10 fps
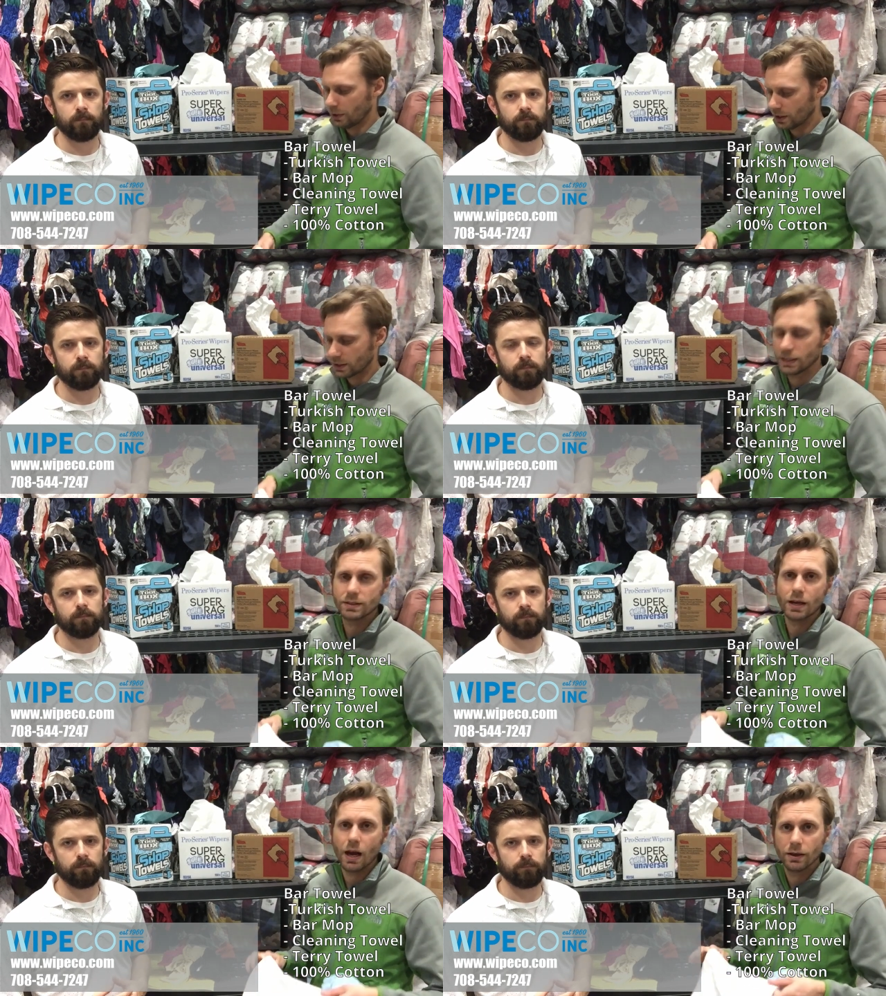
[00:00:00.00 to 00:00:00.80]
Speaker 1: because it
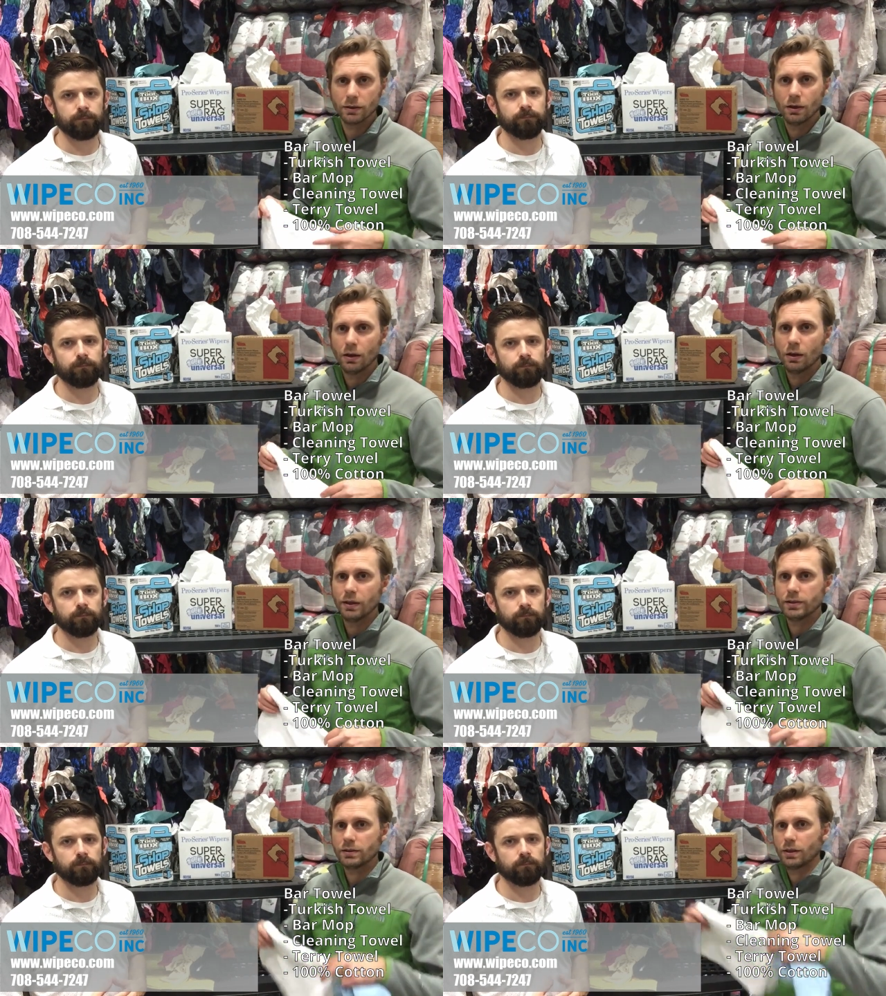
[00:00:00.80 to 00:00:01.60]
is cotton.
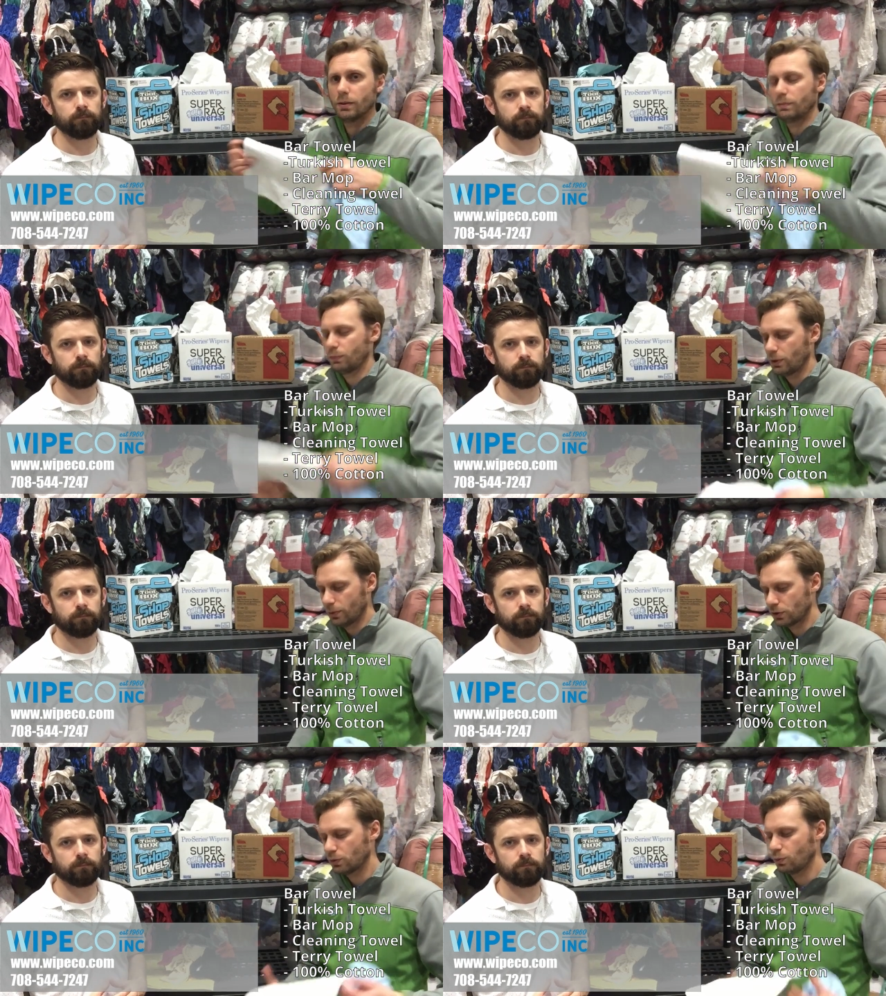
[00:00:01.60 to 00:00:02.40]
It's pretty
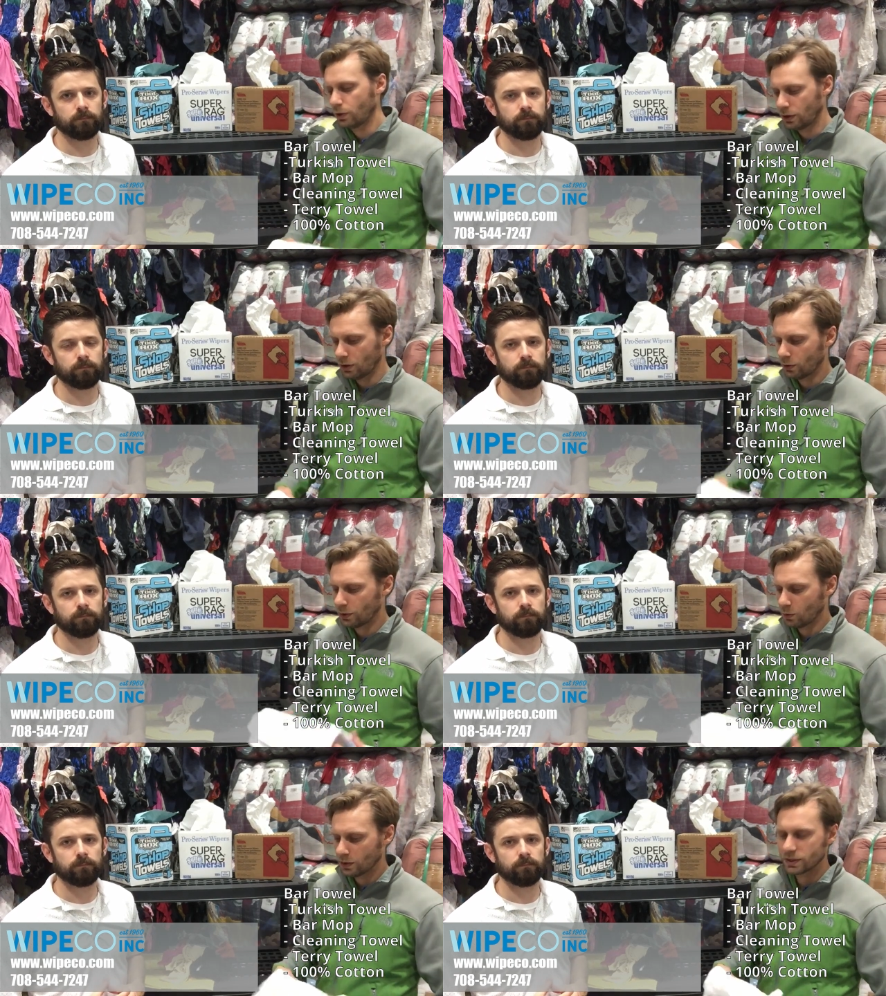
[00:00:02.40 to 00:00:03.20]
much one of the
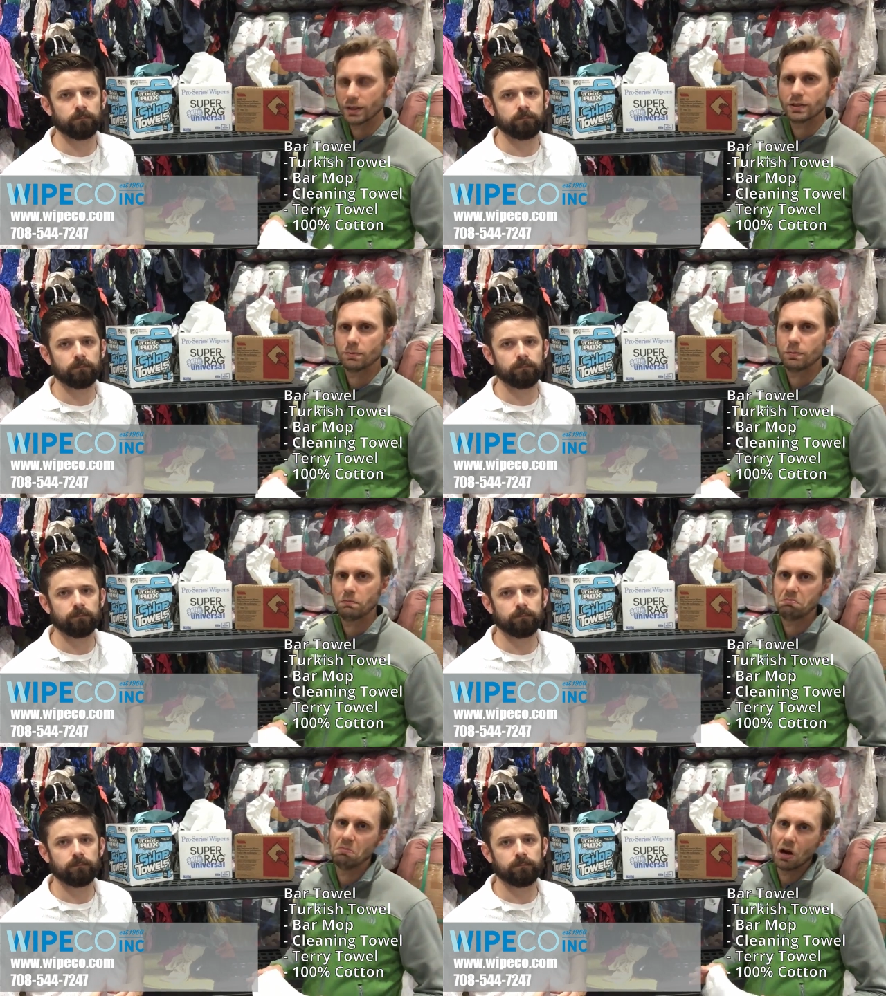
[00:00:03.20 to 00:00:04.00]
only ones that is
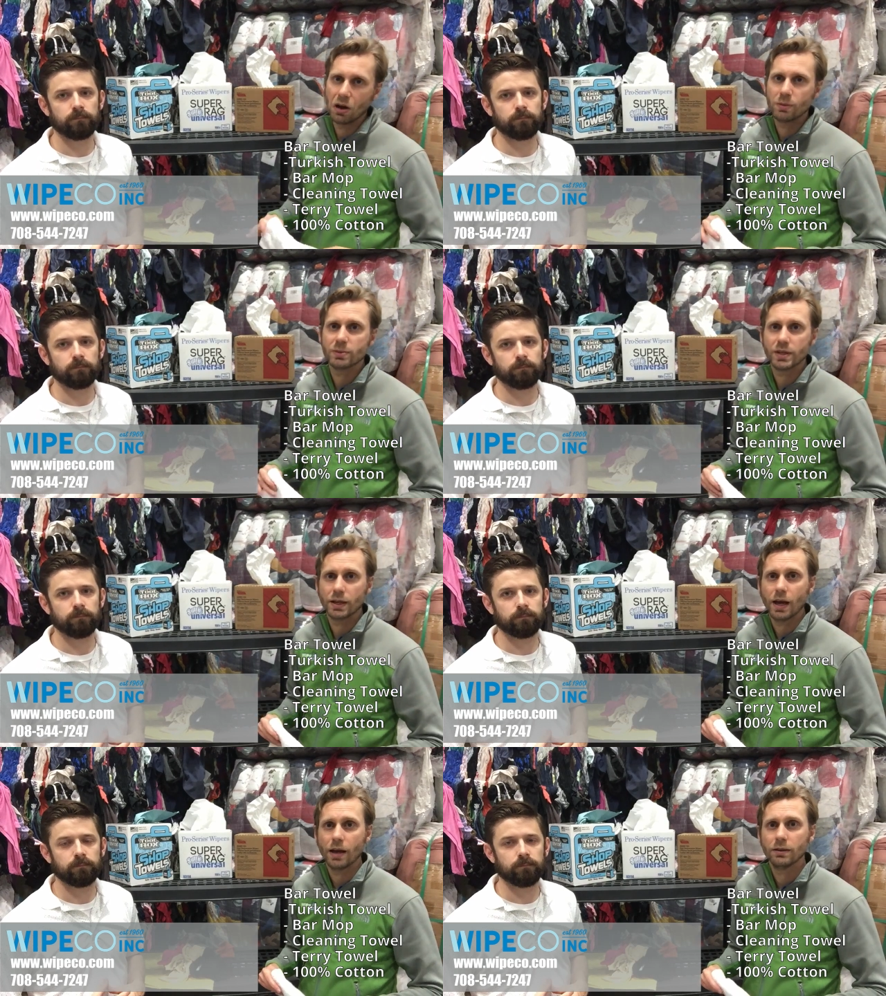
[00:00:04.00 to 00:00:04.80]

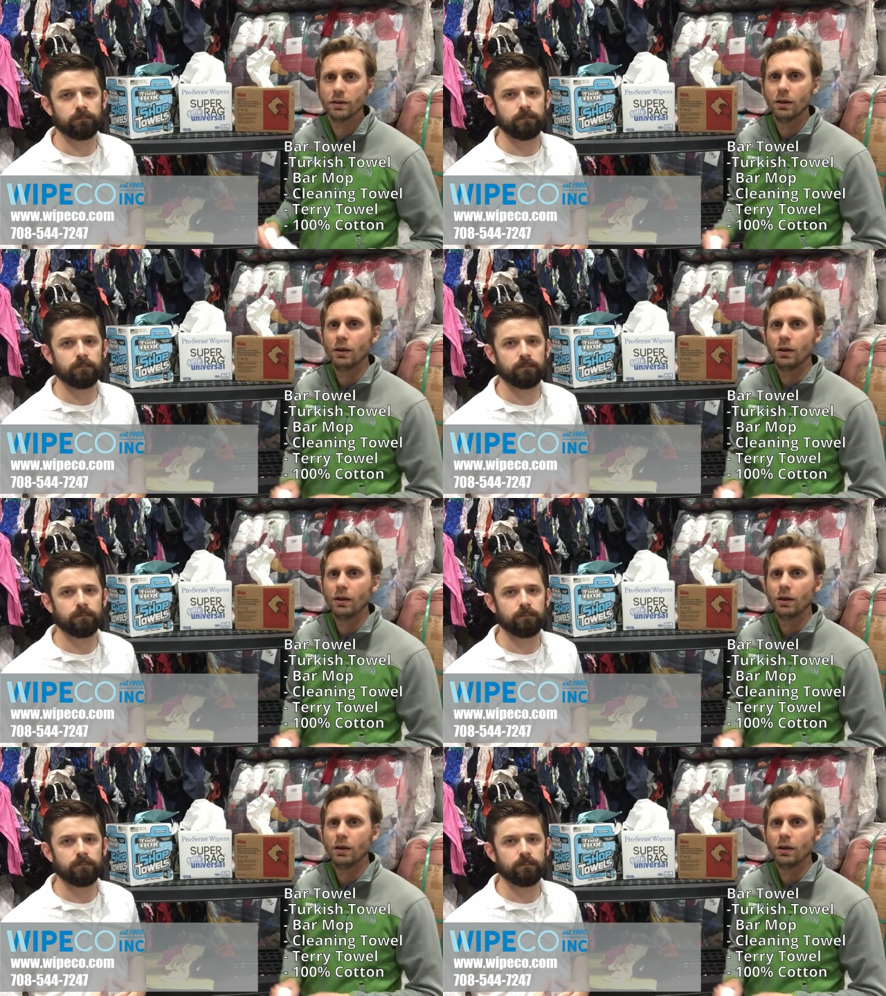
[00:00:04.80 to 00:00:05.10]
100% cotton,